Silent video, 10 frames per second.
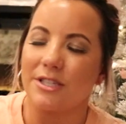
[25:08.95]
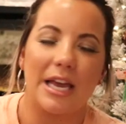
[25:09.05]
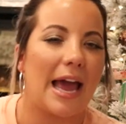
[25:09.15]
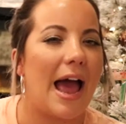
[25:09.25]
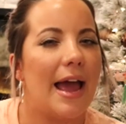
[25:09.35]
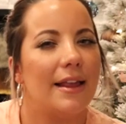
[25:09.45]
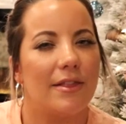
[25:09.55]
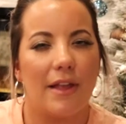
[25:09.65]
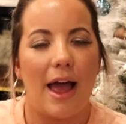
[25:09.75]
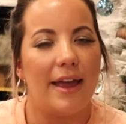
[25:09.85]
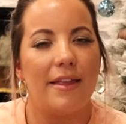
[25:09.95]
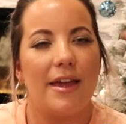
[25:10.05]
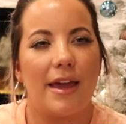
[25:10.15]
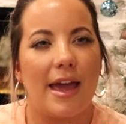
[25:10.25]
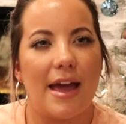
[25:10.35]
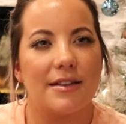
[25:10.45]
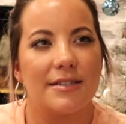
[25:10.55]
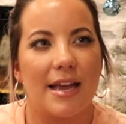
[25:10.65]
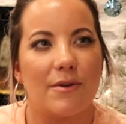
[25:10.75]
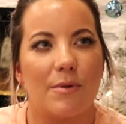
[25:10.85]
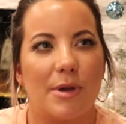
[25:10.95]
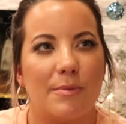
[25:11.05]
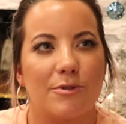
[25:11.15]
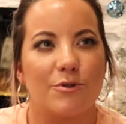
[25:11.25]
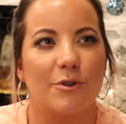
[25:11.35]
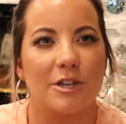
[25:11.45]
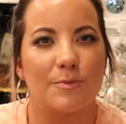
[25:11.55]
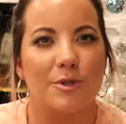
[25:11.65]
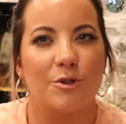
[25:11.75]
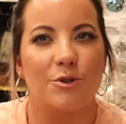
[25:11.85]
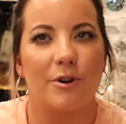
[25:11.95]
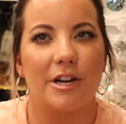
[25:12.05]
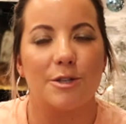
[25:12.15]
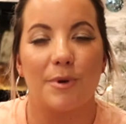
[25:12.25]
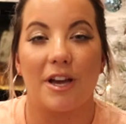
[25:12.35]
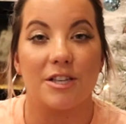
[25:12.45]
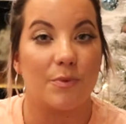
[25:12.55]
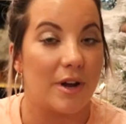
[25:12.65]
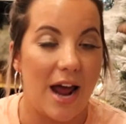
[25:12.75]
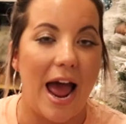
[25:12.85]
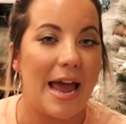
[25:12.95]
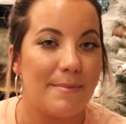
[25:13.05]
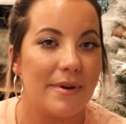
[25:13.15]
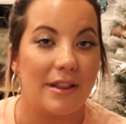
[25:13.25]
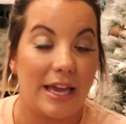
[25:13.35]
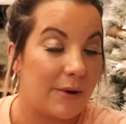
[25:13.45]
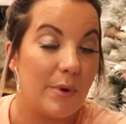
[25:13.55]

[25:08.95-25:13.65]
Like I like can't stand when people do Christmas tutorials because when I'm like,